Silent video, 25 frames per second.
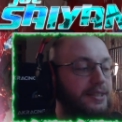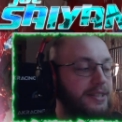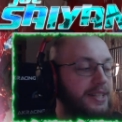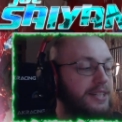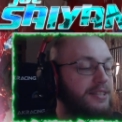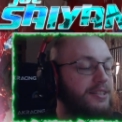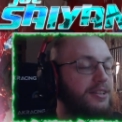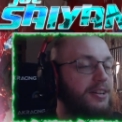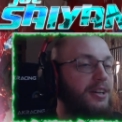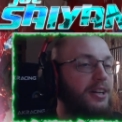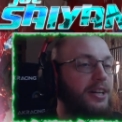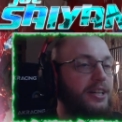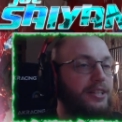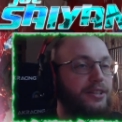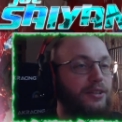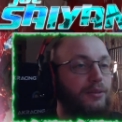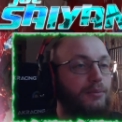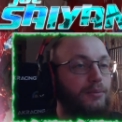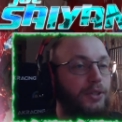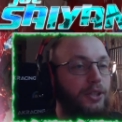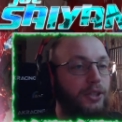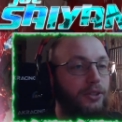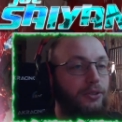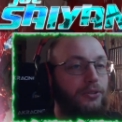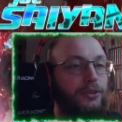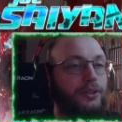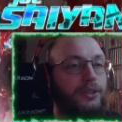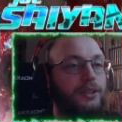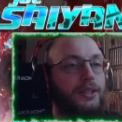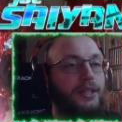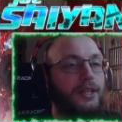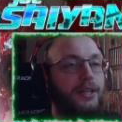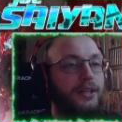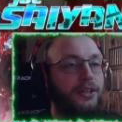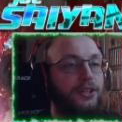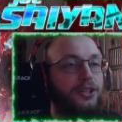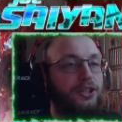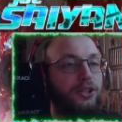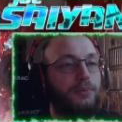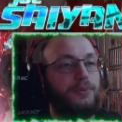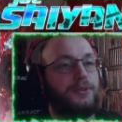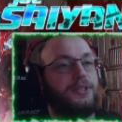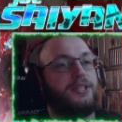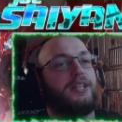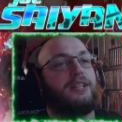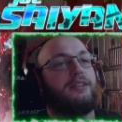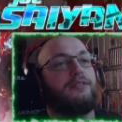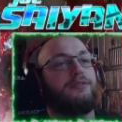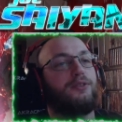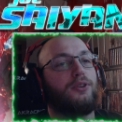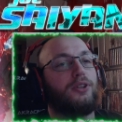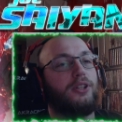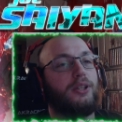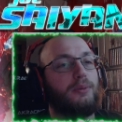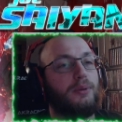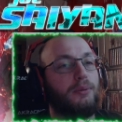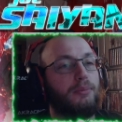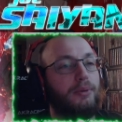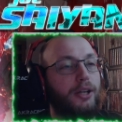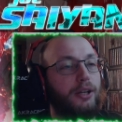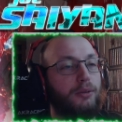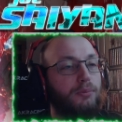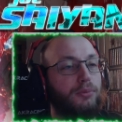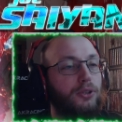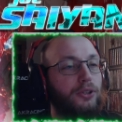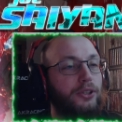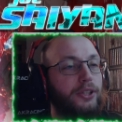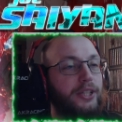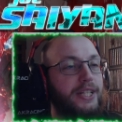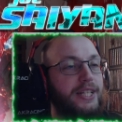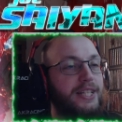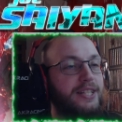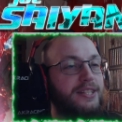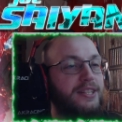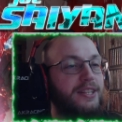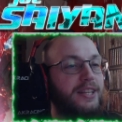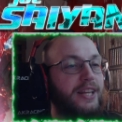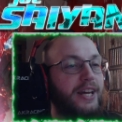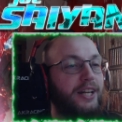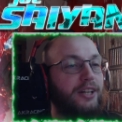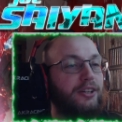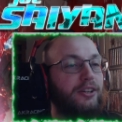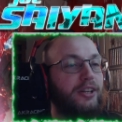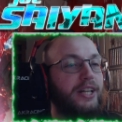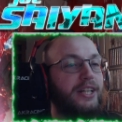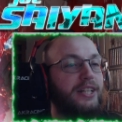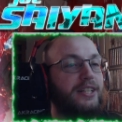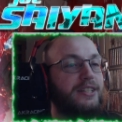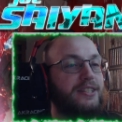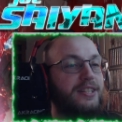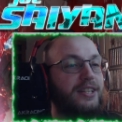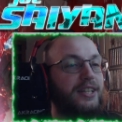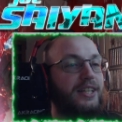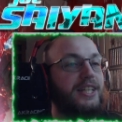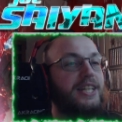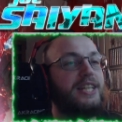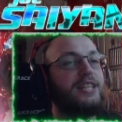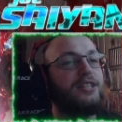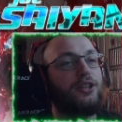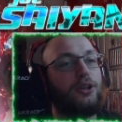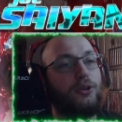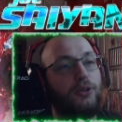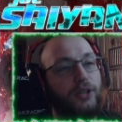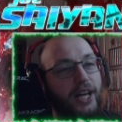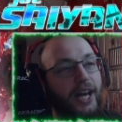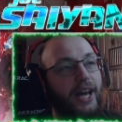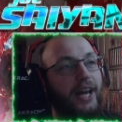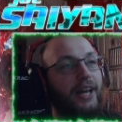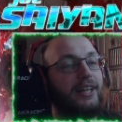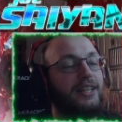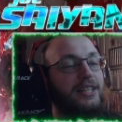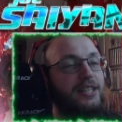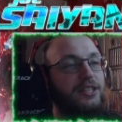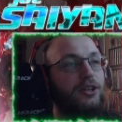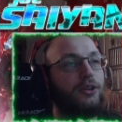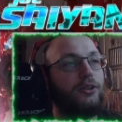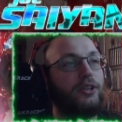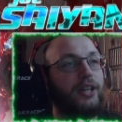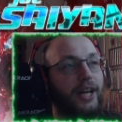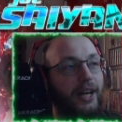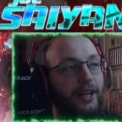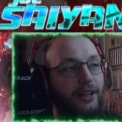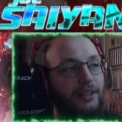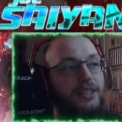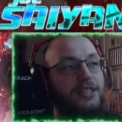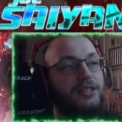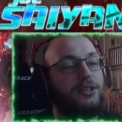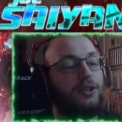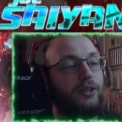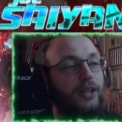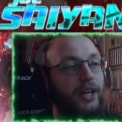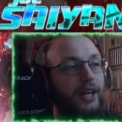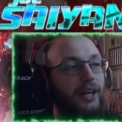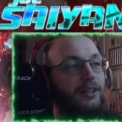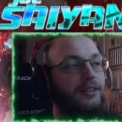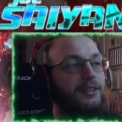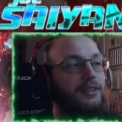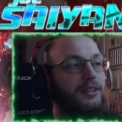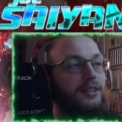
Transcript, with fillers: That's awesome, dude. Super Saiyan 4 Limit Breaker Broly isn't that great, is he? He's okay. He's okay. He's okay.